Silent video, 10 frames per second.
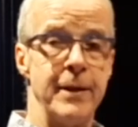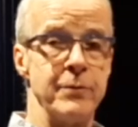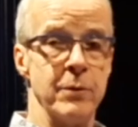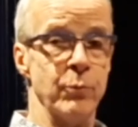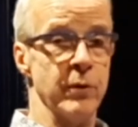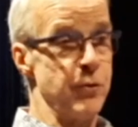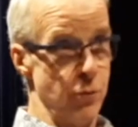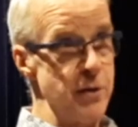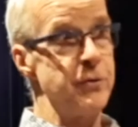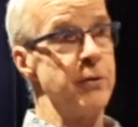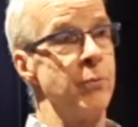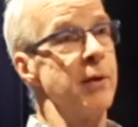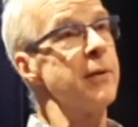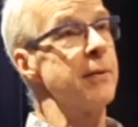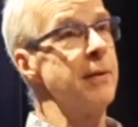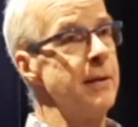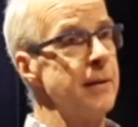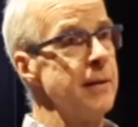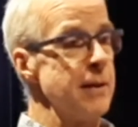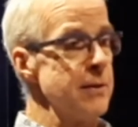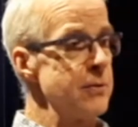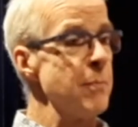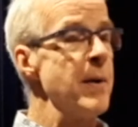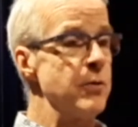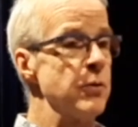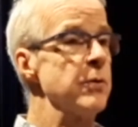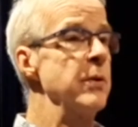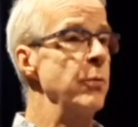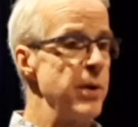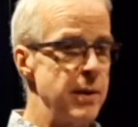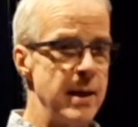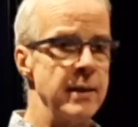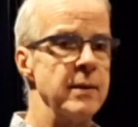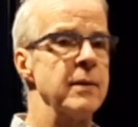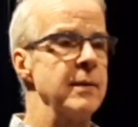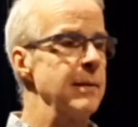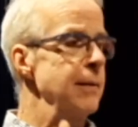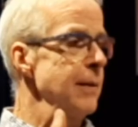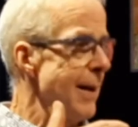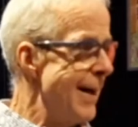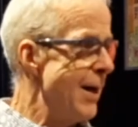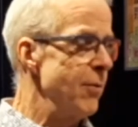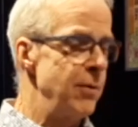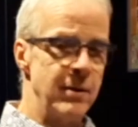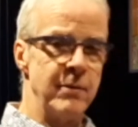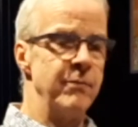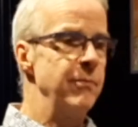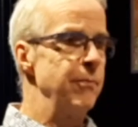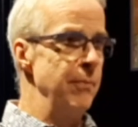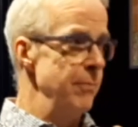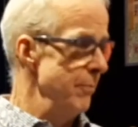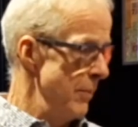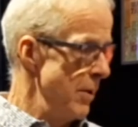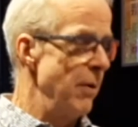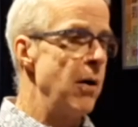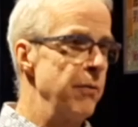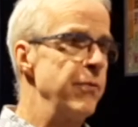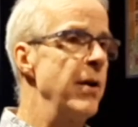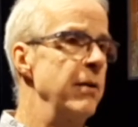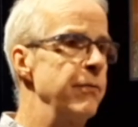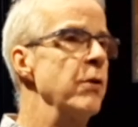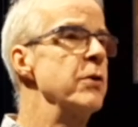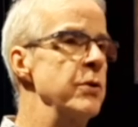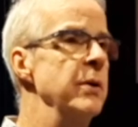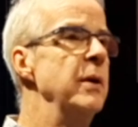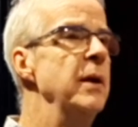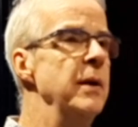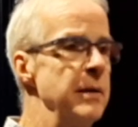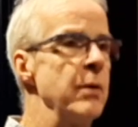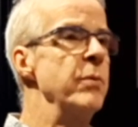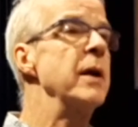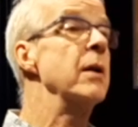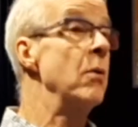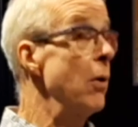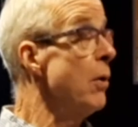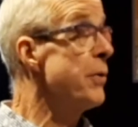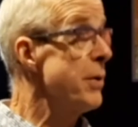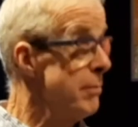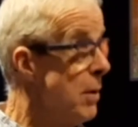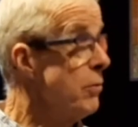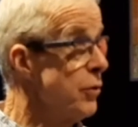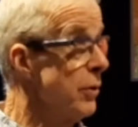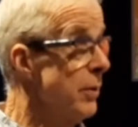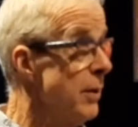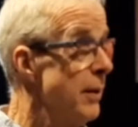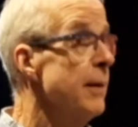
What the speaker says: things that we're trusted with, is to make sure that we get out of, you know, our final version, that we get all the emotion